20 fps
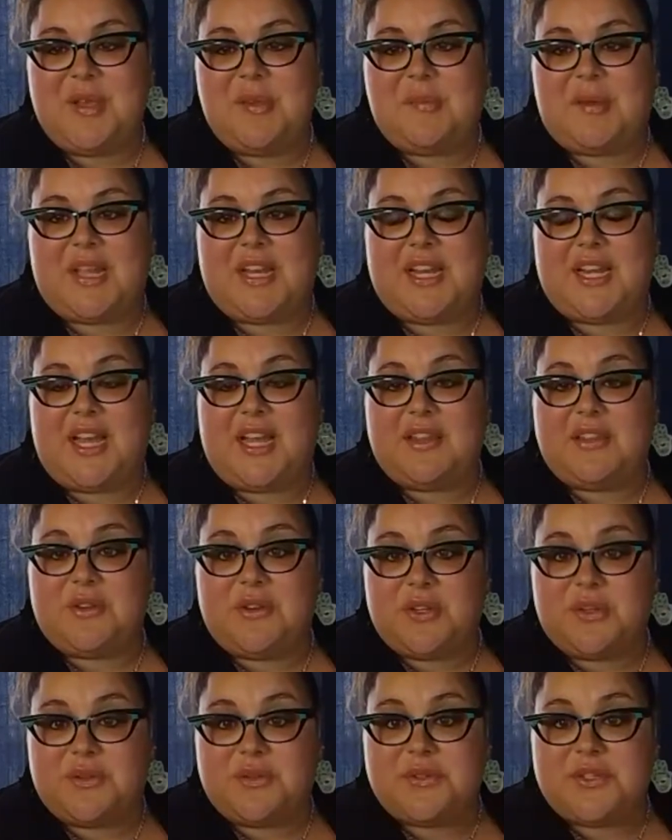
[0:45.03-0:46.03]
But in other
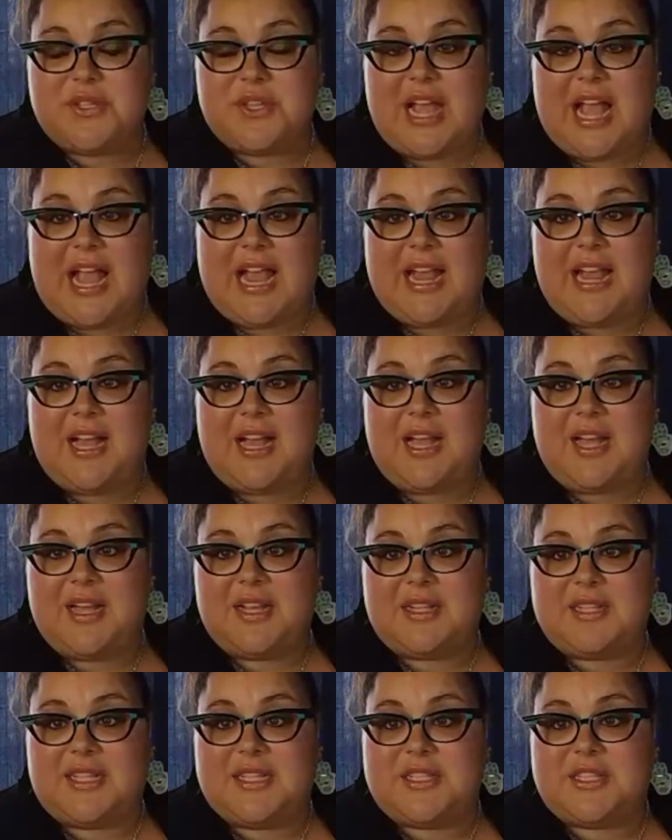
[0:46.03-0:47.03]
news, I
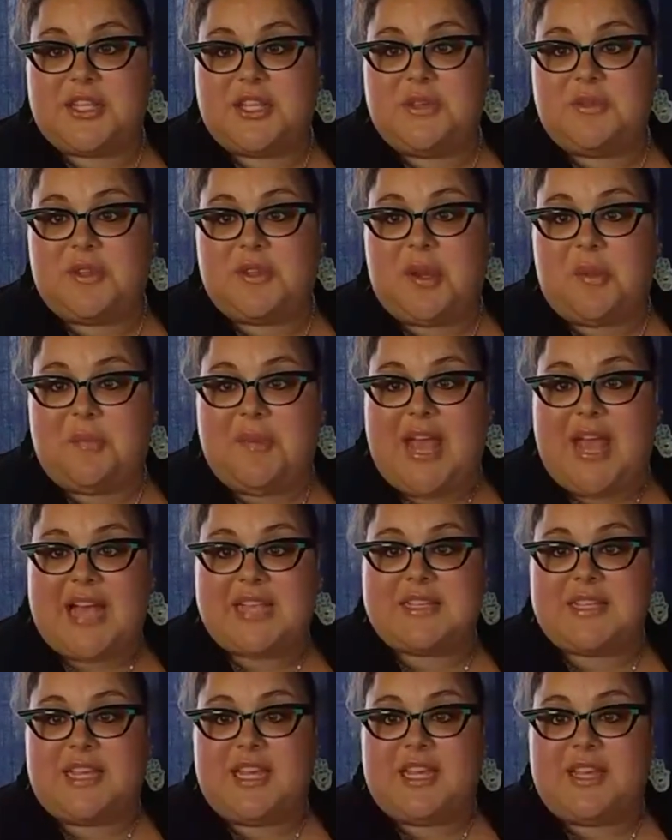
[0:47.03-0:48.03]
hung this cute little
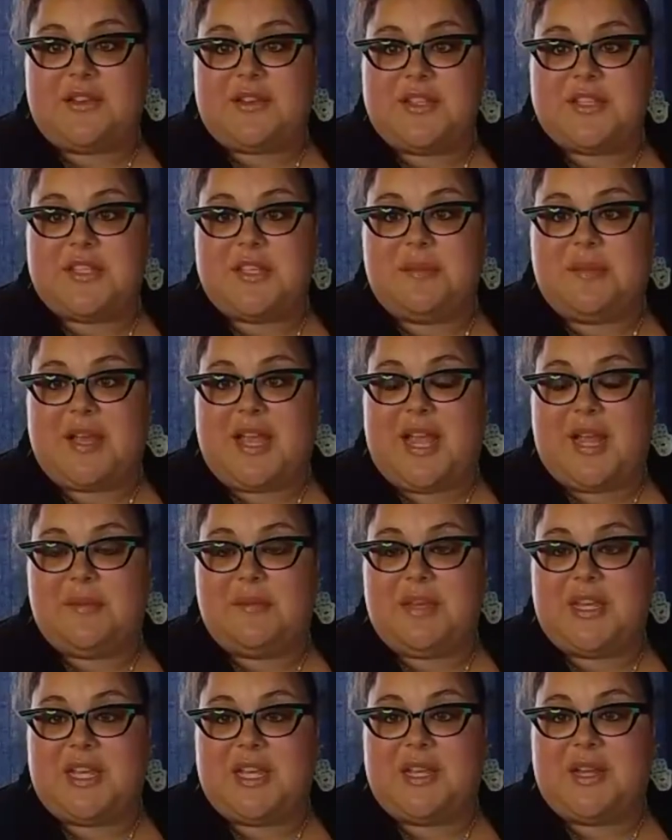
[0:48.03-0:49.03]
basket you can see behind
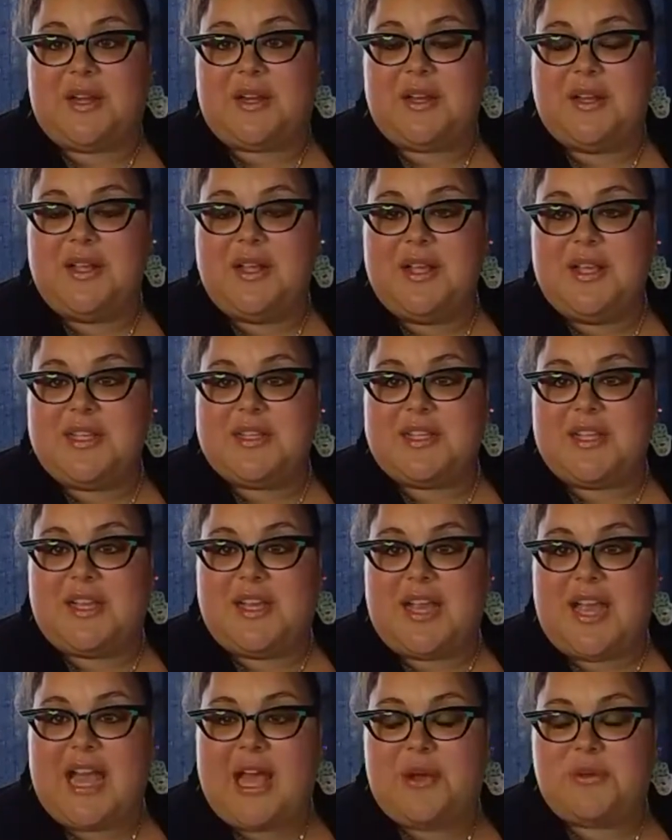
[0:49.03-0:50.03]
me here
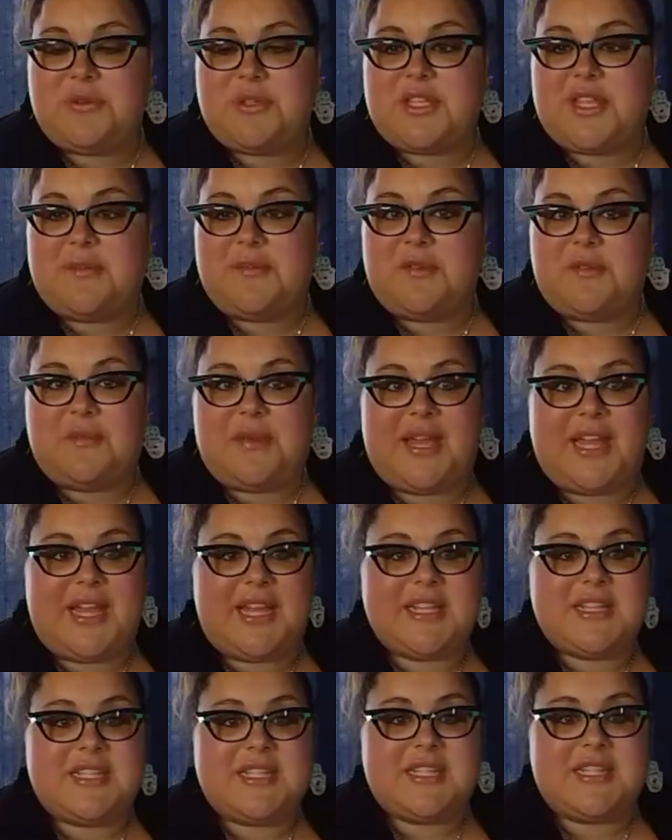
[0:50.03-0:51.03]
to house some of
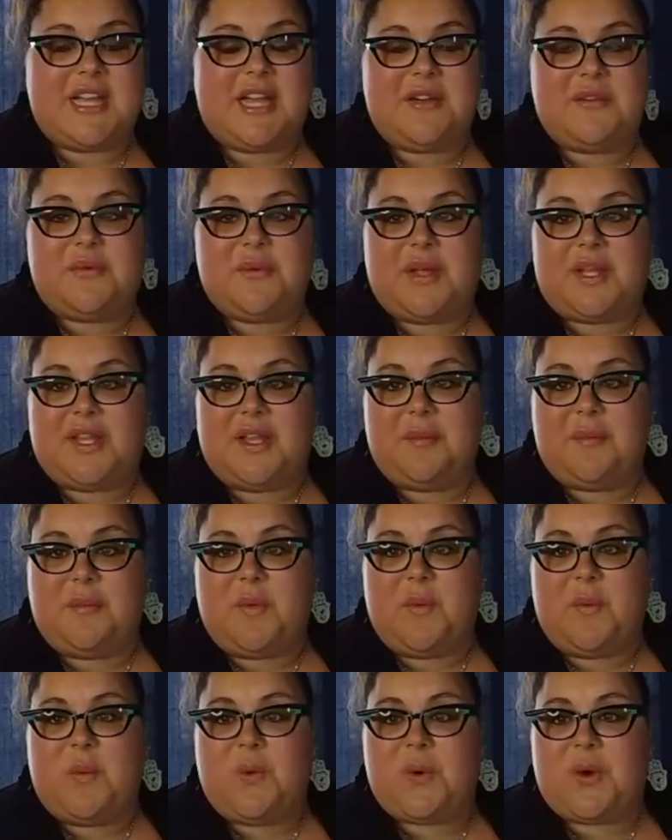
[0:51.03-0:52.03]
my stuff while I'm
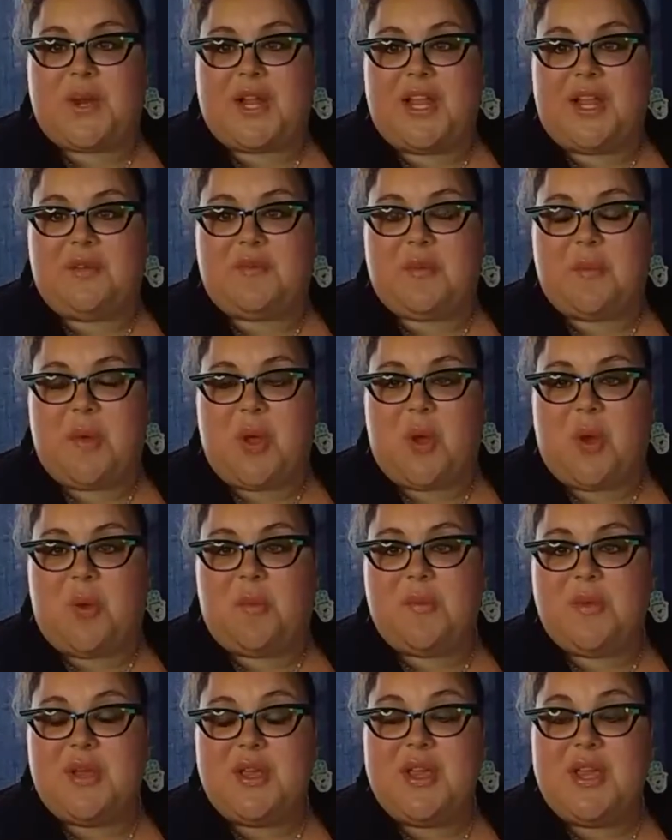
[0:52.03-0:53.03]
working from
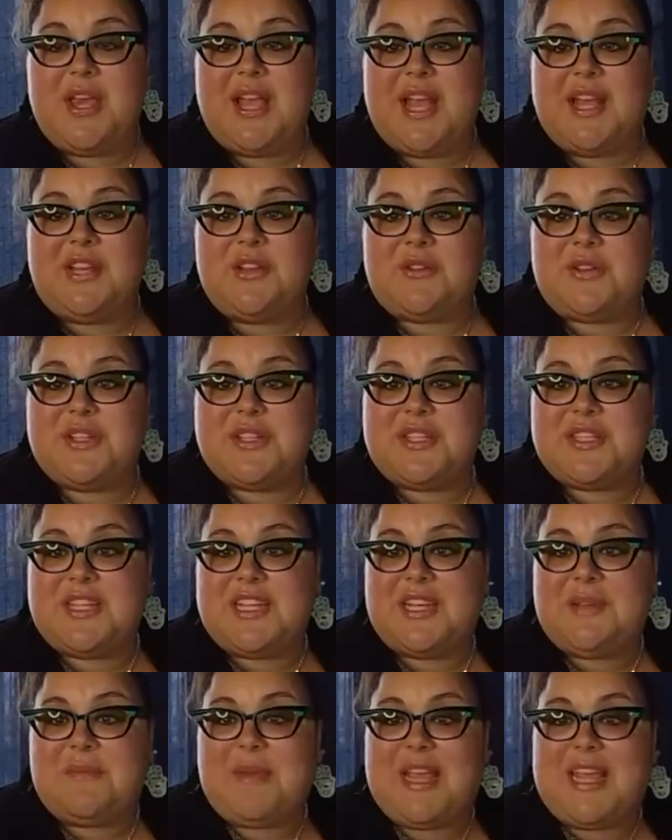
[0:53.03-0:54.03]
home. And you can
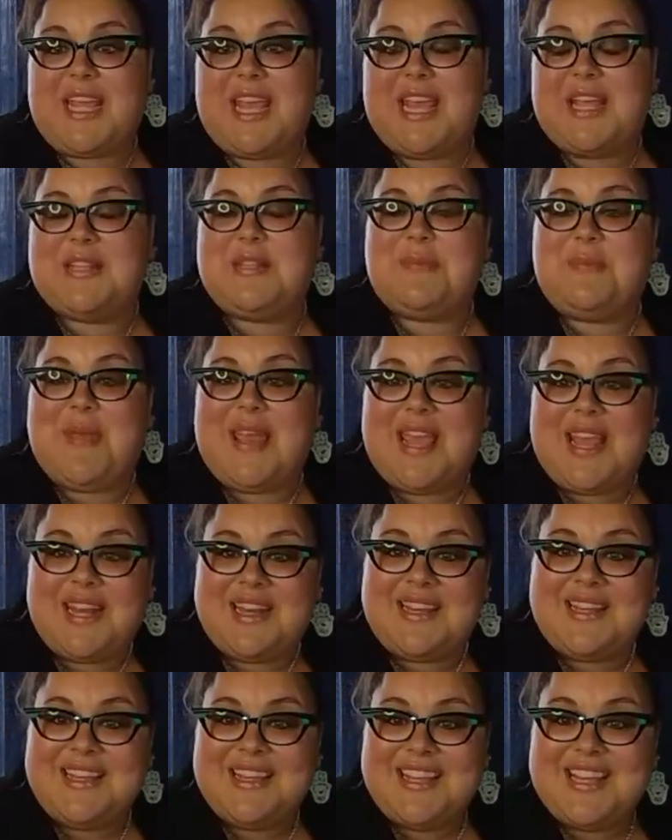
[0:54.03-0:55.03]
see my Kate
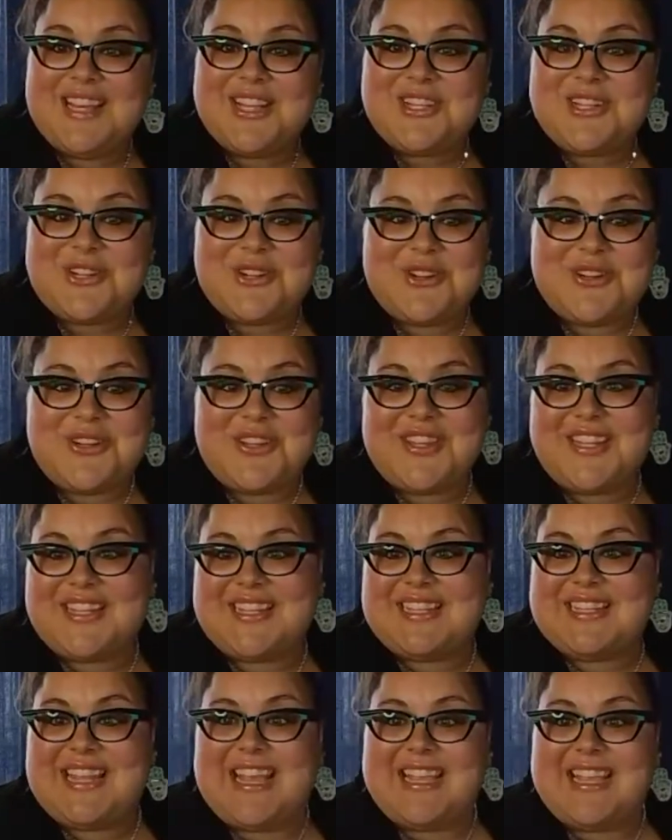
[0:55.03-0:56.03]
Spade journal
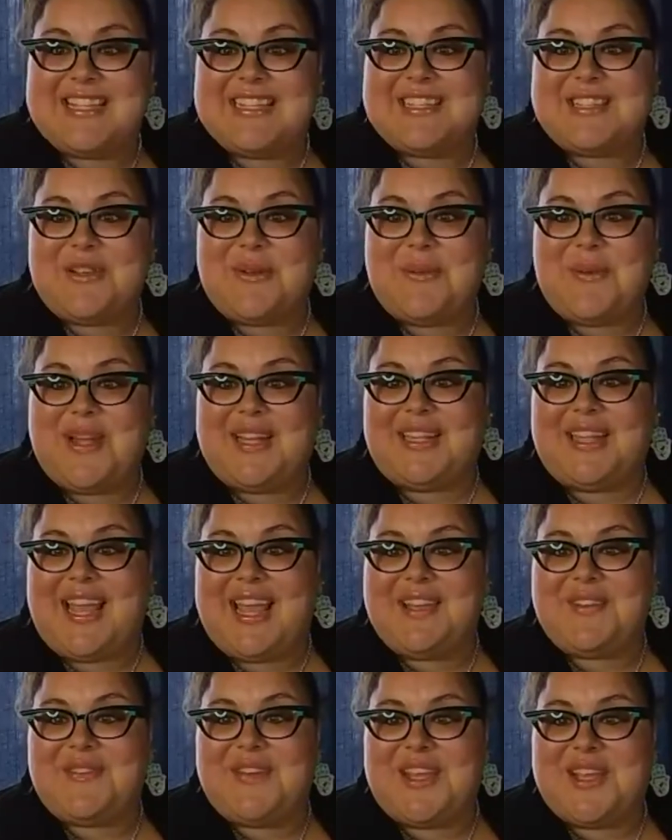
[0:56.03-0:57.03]
that says, "When
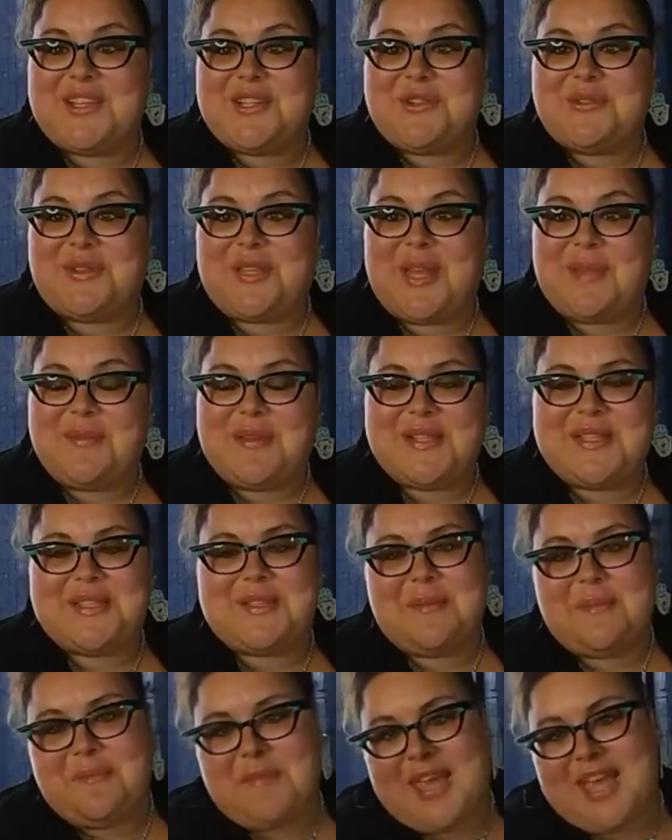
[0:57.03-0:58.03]
life hands you lemons,
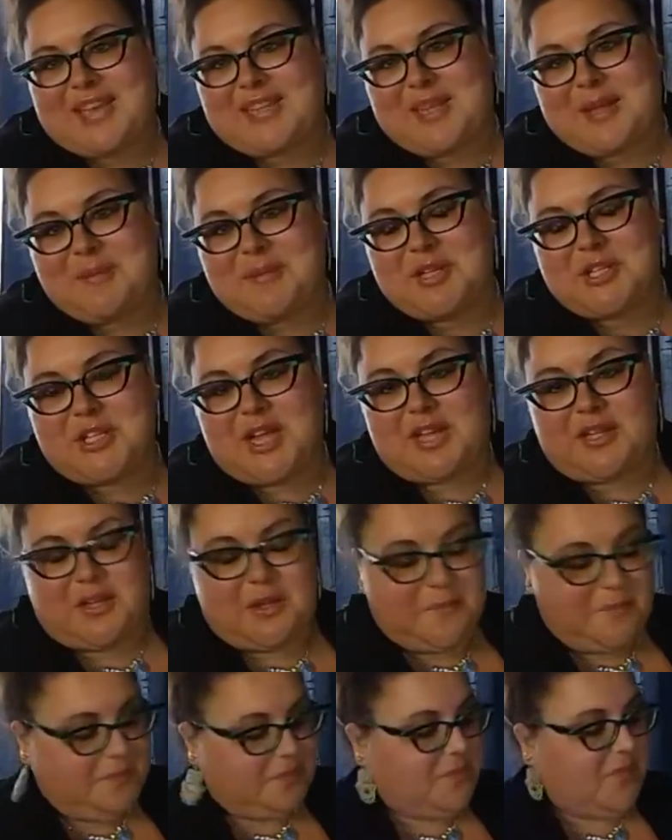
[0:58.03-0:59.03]
make
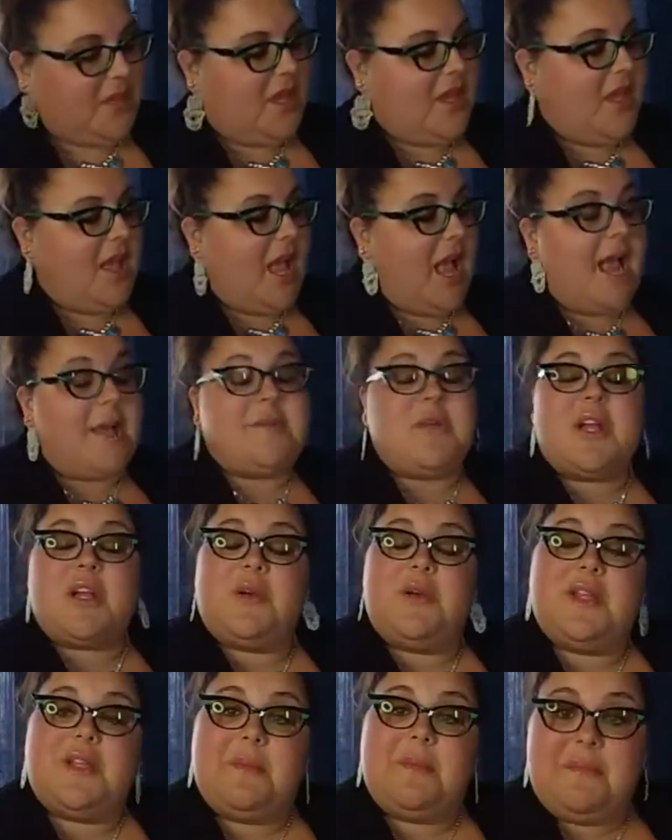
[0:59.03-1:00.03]
limoncello." I'm not
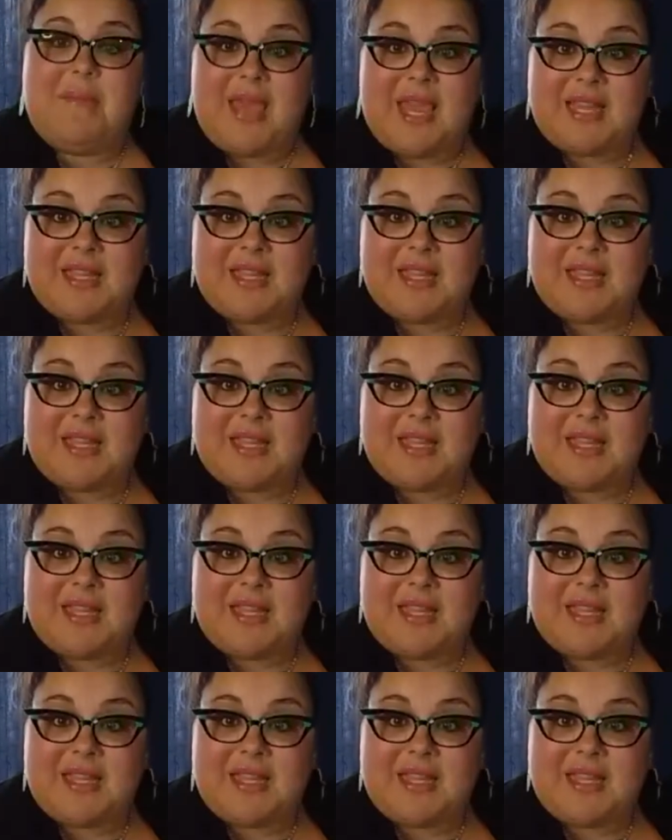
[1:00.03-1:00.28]
going to make